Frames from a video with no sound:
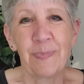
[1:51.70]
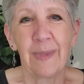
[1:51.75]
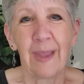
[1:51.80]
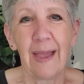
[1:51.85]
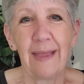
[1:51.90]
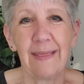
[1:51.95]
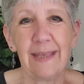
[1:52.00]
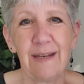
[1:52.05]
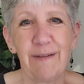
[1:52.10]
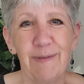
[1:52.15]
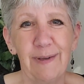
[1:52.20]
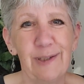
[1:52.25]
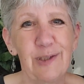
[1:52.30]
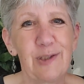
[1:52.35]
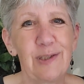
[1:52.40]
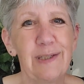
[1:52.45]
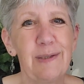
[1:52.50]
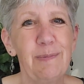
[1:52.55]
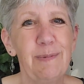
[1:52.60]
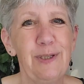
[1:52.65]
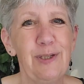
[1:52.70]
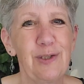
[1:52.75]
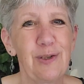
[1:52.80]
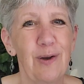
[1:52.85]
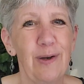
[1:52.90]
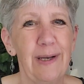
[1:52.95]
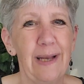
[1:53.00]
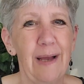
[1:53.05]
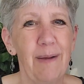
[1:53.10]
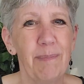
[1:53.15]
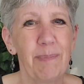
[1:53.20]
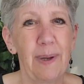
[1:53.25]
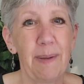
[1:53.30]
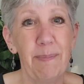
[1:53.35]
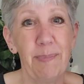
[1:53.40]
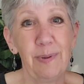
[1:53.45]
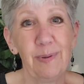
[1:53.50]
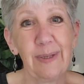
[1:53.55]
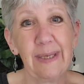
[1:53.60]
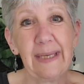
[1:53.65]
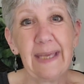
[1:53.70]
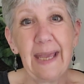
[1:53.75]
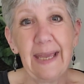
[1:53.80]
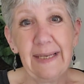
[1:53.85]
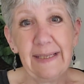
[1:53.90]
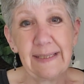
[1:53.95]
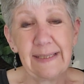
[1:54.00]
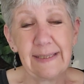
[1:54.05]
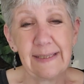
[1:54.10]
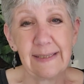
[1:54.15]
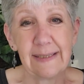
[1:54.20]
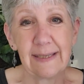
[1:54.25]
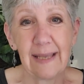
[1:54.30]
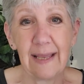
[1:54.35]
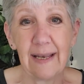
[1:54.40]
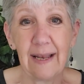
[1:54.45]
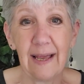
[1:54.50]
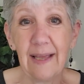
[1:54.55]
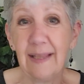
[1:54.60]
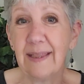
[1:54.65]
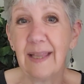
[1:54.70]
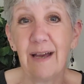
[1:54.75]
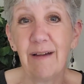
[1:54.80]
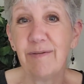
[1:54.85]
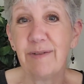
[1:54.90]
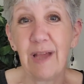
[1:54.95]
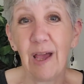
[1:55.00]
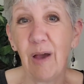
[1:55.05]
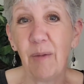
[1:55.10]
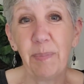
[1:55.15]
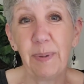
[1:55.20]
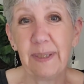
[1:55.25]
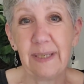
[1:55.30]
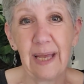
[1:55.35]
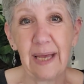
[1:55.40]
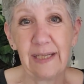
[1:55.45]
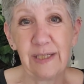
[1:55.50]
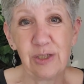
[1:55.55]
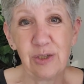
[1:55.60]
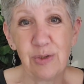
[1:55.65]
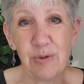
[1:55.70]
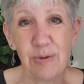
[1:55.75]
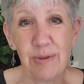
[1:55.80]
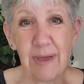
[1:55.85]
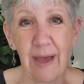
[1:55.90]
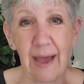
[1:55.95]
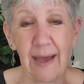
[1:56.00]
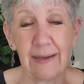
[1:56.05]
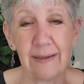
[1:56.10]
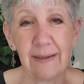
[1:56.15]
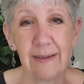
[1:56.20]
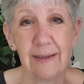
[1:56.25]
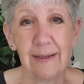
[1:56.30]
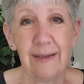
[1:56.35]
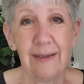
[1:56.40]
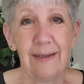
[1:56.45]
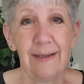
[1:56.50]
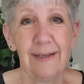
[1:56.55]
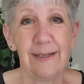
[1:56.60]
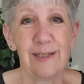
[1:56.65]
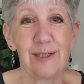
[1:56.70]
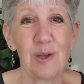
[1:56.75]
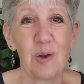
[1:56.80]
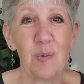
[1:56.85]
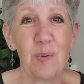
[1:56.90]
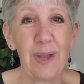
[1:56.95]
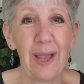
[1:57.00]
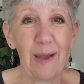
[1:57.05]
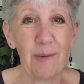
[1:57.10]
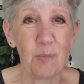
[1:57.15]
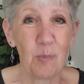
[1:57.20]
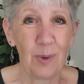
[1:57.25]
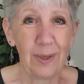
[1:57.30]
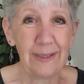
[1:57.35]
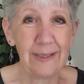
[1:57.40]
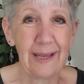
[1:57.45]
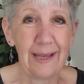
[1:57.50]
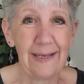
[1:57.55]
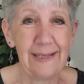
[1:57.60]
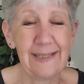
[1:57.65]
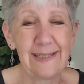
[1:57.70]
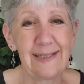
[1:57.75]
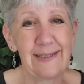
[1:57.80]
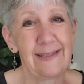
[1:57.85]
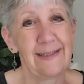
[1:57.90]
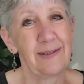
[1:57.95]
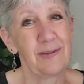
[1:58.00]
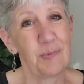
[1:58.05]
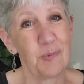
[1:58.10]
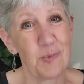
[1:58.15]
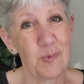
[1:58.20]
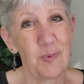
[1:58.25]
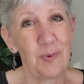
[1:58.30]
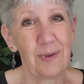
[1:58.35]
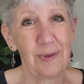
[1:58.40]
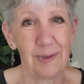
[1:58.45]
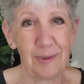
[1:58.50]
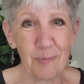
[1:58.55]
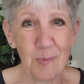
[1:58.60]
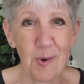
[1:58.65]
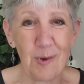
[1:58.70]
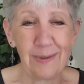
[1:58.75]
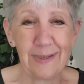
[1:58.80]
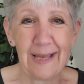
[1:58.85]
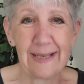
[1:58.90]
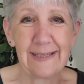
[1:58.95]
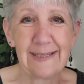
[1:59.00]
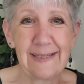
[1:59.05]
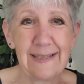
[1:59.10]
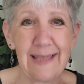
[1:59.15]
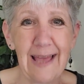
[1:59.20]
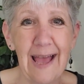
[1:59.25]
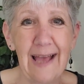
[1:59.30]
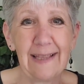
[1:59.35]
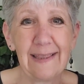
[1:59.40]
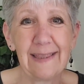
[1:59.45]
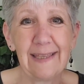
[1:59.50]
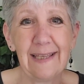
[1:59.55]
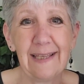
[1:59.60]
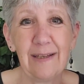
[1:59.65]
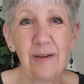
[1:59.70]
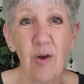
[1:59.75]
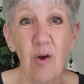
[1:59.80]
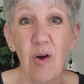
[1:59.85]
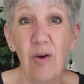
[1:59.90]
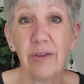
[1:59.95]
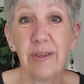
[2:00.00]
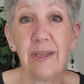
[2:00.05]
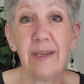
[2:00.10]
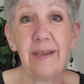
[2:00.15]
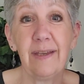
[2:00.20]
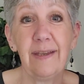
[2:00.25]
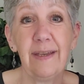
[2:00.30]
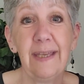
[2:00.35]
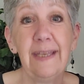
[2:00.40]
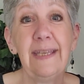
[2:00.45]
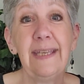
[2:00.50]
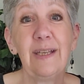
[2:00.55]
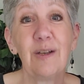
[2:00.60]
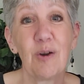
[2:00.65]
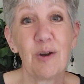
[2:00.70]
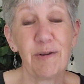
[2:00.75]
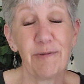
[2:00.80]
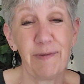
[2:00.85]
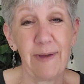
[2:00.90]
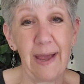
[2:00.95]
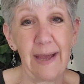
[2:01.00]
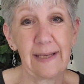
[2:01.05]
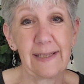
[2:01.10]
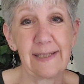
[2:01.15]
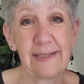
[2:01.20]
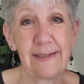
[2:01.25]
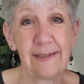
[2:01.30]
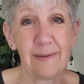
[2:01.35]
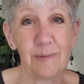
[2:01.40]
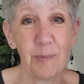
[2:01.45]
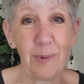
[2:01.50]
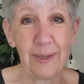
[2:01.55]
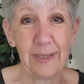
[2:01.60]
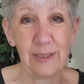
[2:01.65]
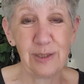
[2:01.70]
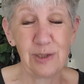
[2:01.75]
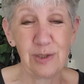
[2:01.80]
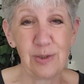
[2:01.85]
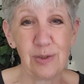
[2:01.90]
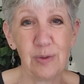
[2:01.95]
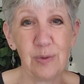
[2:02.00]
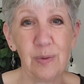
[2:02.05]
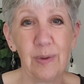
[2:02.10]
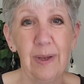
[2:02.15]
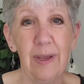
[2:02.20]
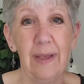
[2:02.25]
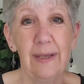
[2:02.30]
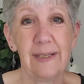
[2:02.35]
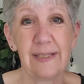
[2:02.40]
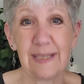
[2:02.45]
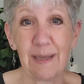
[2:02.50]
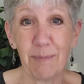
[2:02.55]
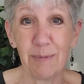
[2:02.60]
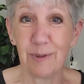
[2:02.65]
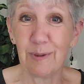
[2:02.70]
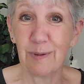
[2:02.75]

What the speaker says: And then eventually we started out by building cases. And I loved helping Dad do that. So we had one case, the wall next to that all the Indian artifacts went into. Some of